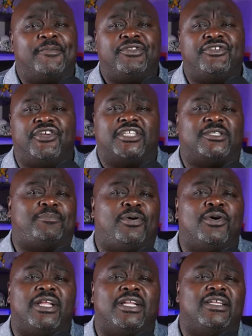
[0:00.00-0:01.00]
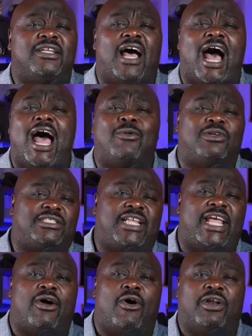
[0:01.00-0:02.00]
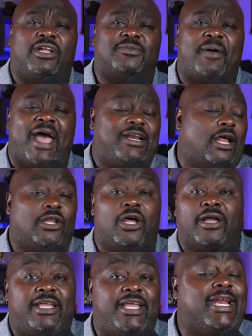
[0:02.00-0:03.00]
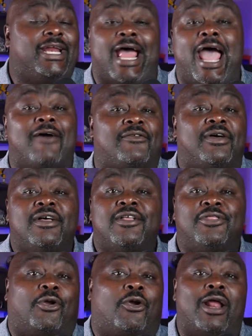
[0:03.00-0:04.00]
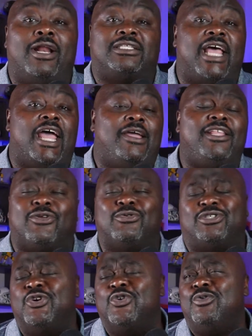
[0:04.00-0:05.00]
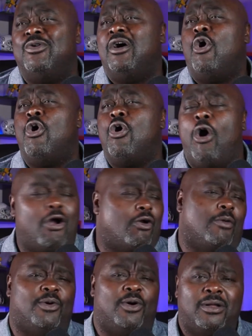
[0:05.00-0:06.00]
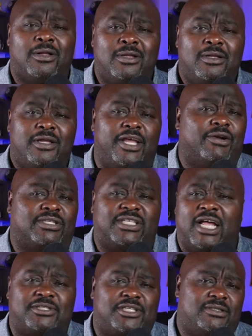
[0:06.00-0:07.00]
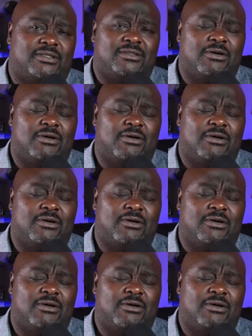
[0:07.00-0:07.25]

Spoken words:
just put Iowa State on his back. Now, look, he didn't have the greatest game. He threw 2 horrible interceptions.